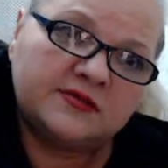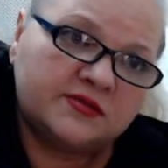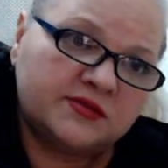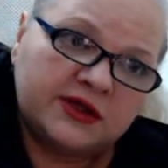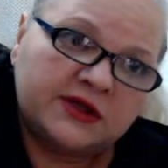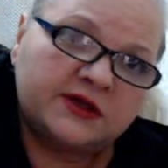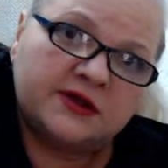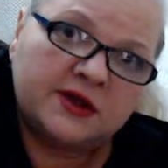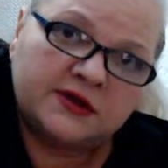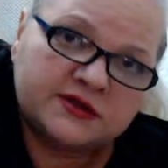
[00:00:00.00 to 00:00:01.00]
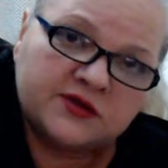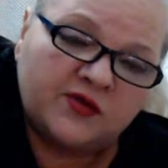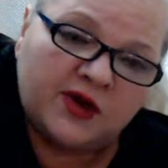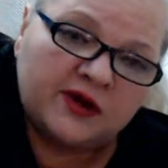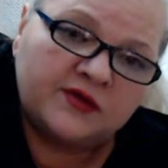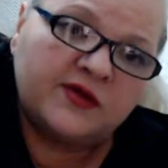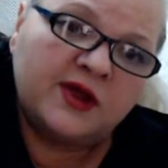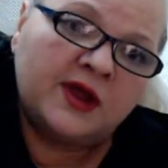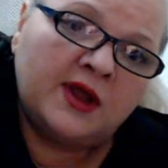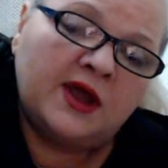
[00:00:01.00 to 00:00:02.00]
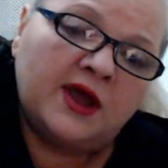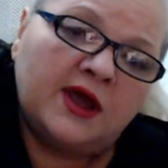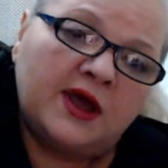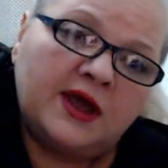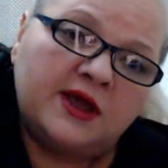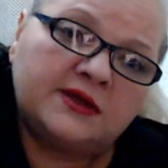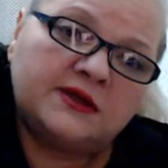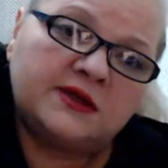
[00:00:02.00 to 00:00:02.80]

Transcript: they did not survive, and